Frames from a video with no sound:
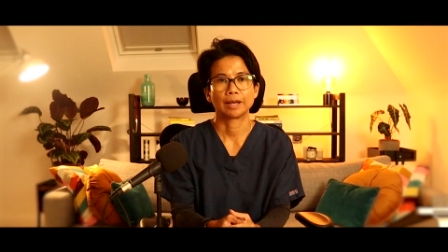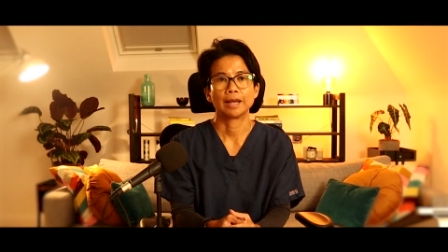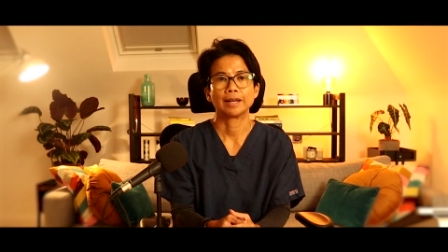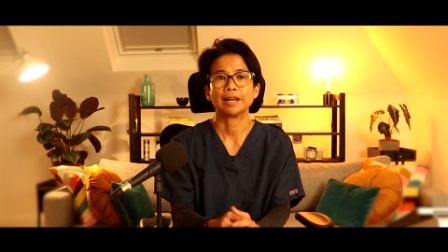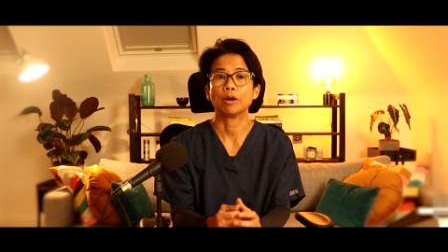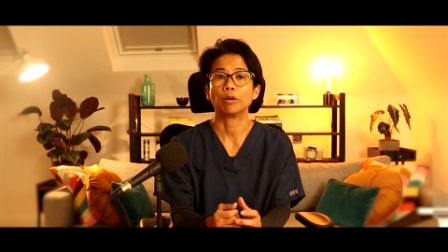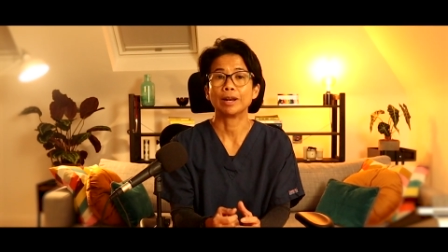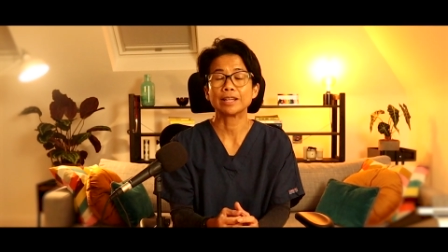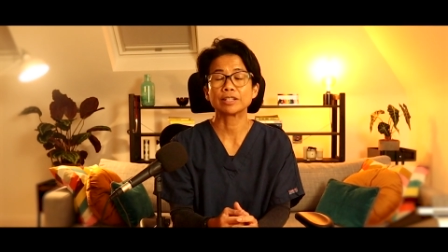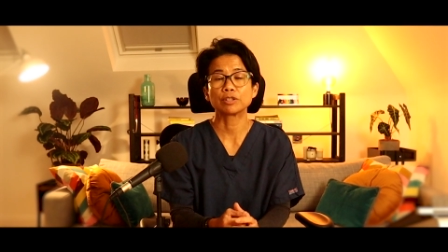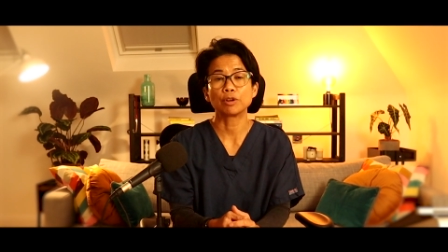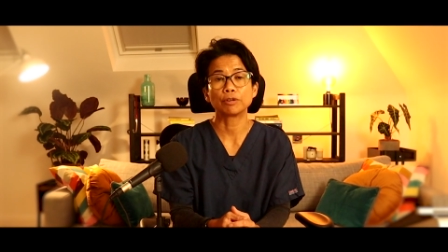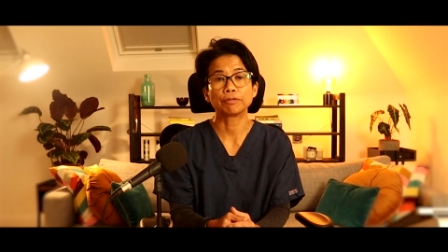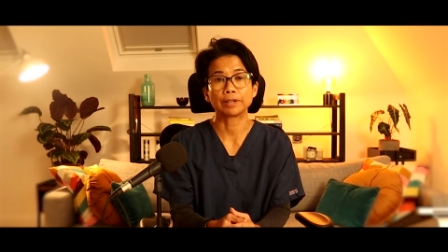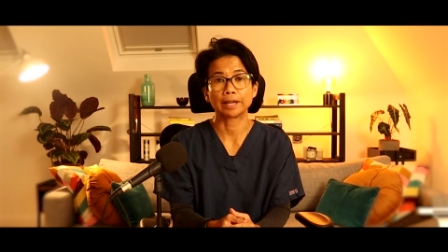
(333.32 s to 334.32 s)
Now, let's
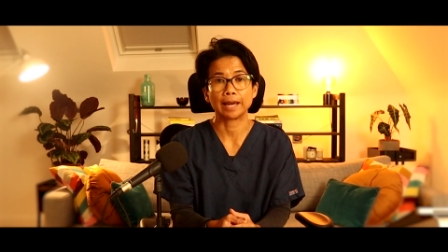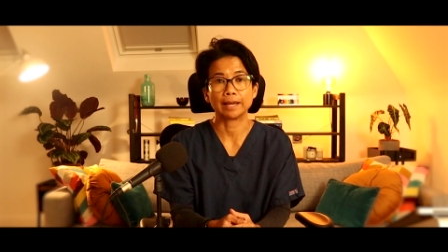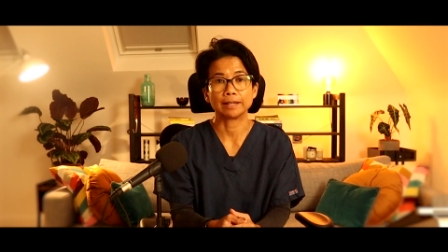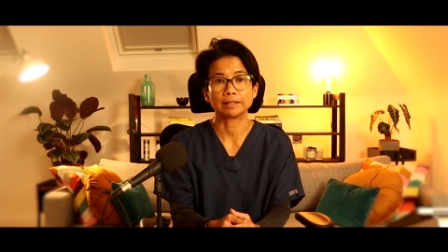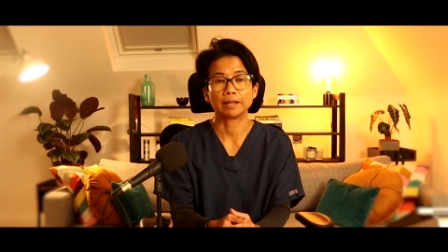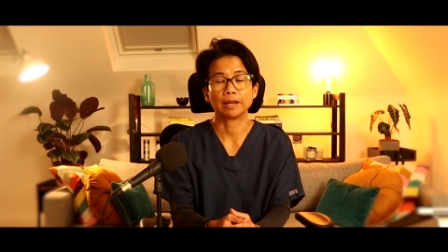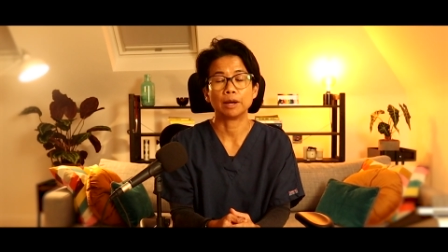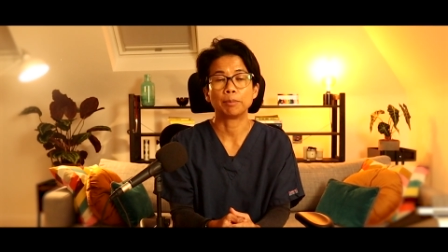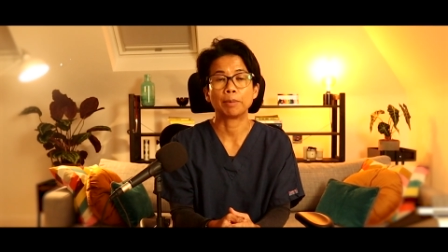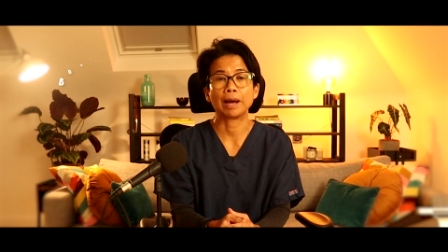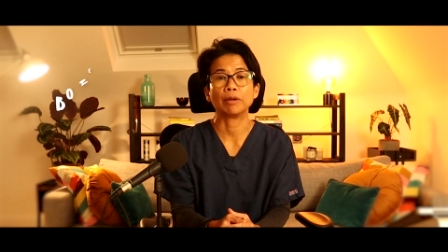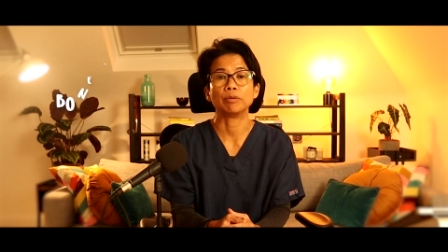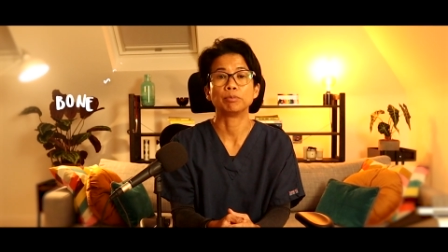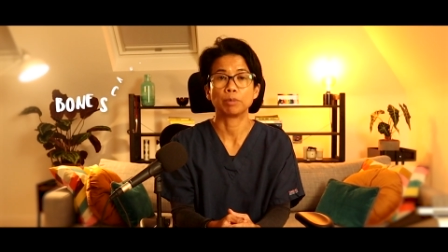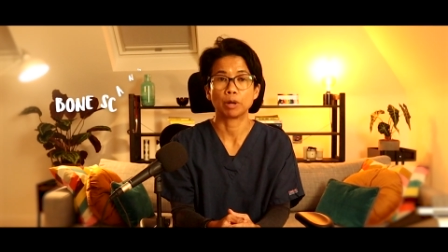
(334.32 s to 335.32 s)
not forget
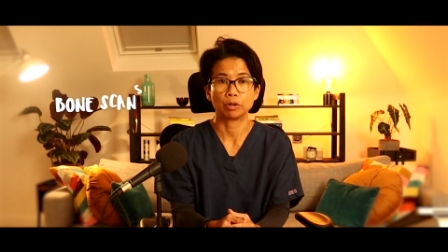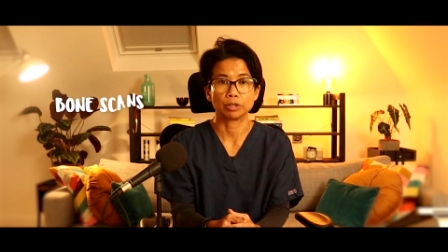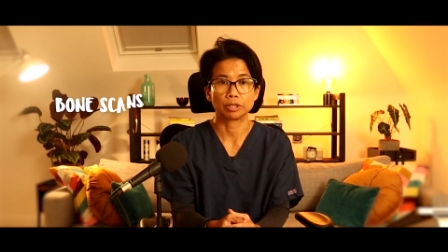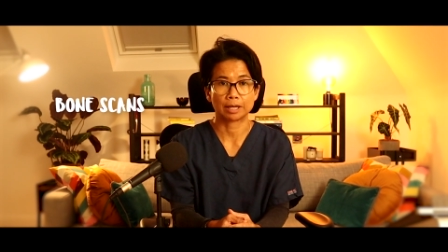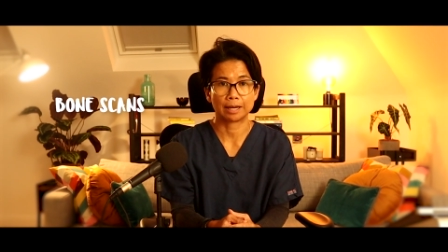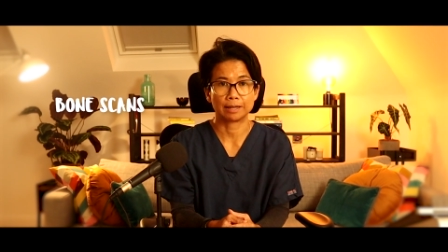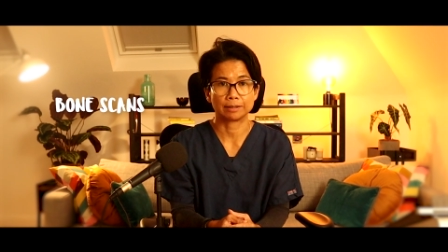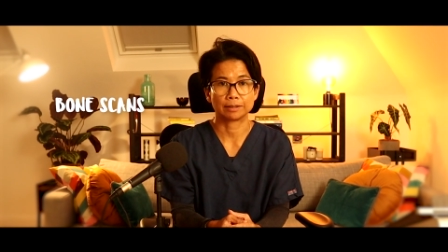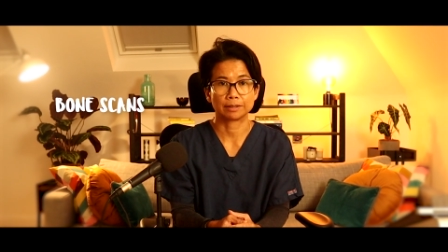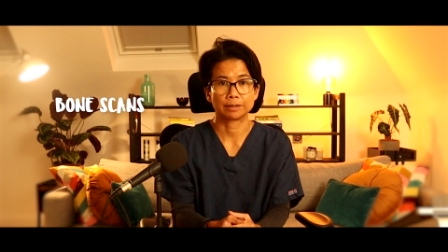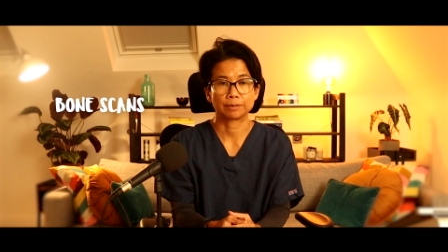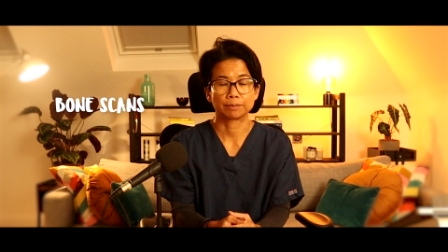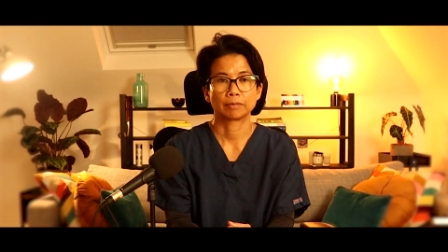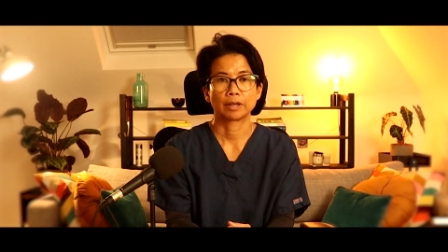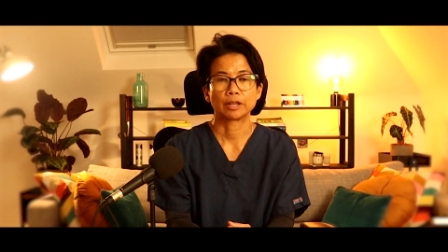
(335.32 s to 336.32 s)
about bone scans.
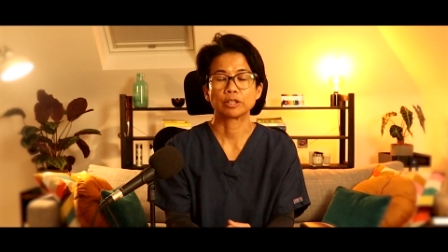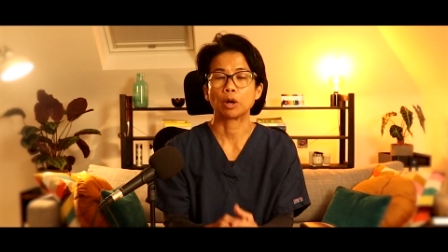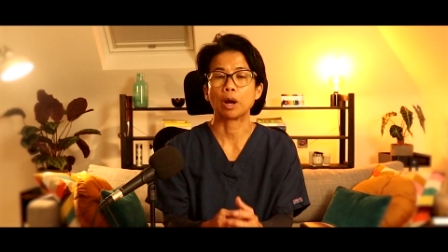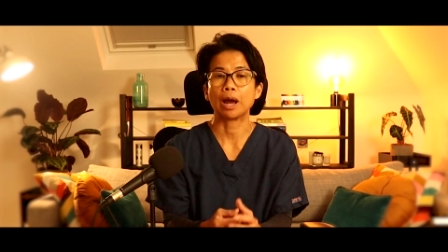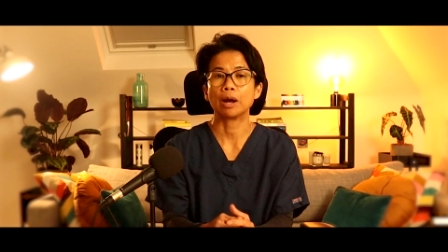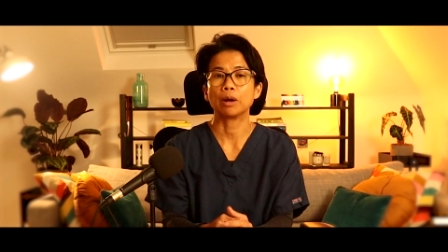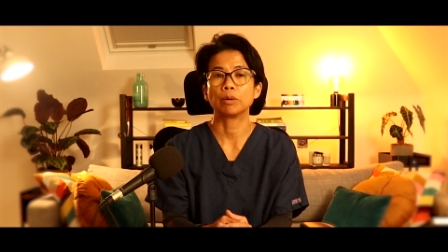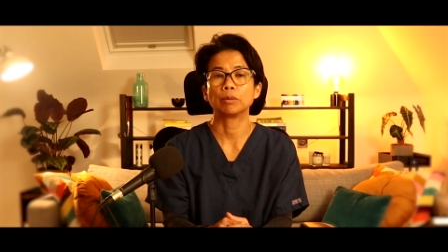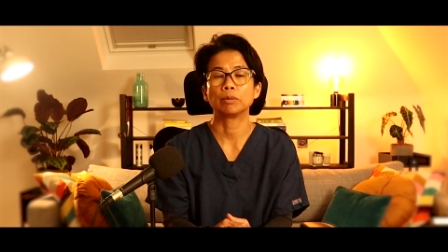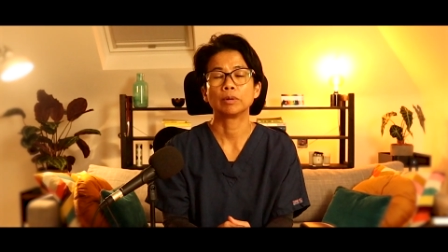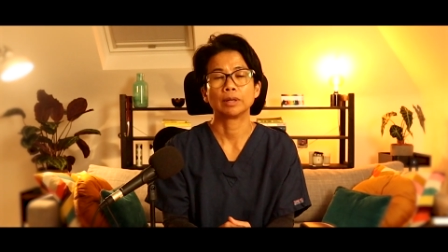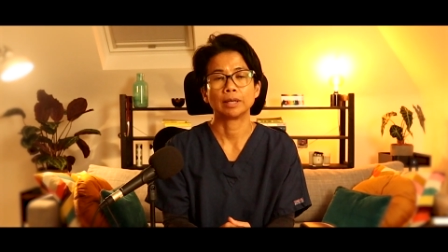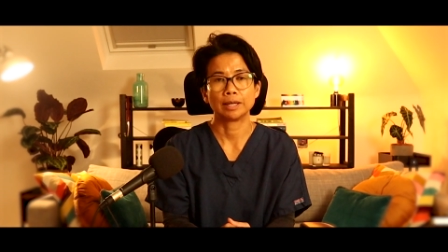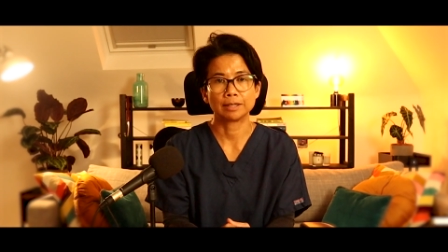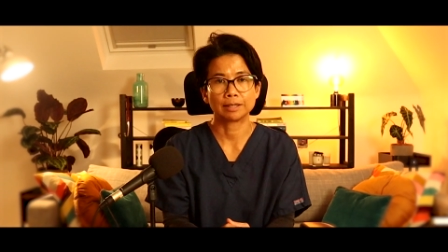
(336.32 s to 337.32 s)
So, how
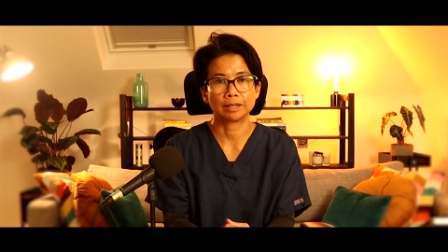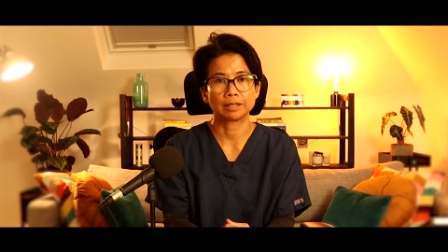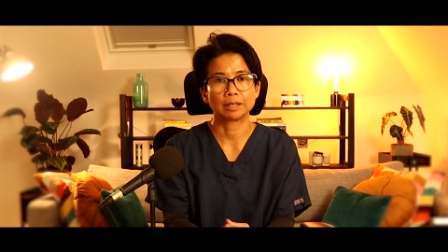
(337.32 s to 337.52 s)
is it